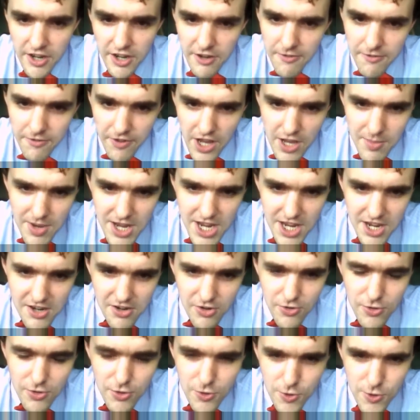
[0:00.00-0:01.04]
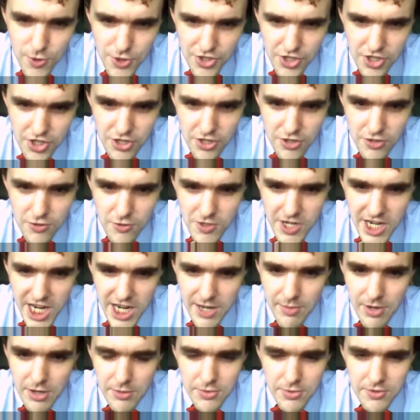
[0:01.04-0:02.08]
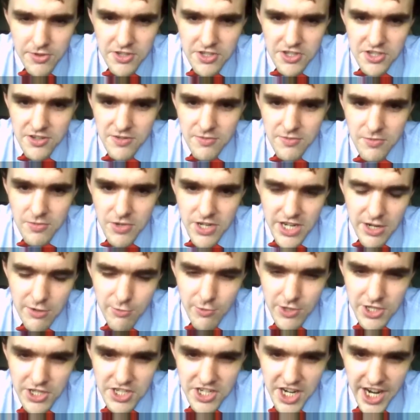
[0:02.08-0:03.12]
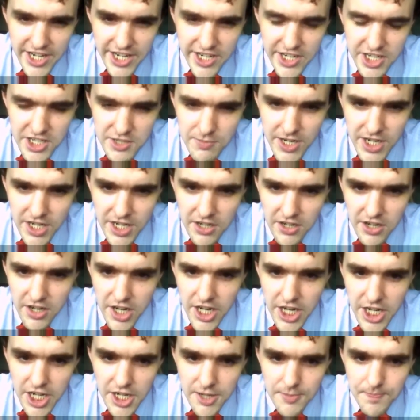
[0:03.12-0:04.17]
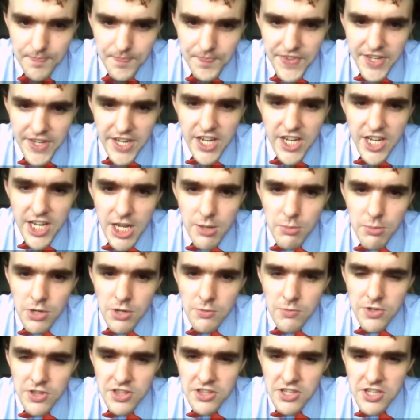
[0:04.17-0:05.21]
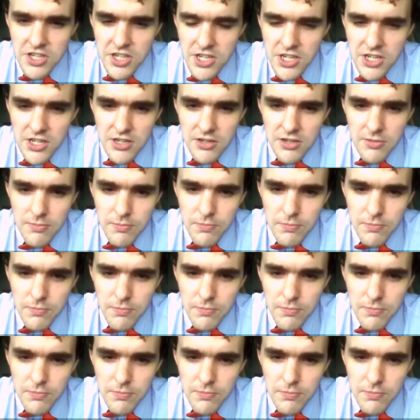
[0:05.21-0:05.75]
Fleming also was a tactics man. He came up with a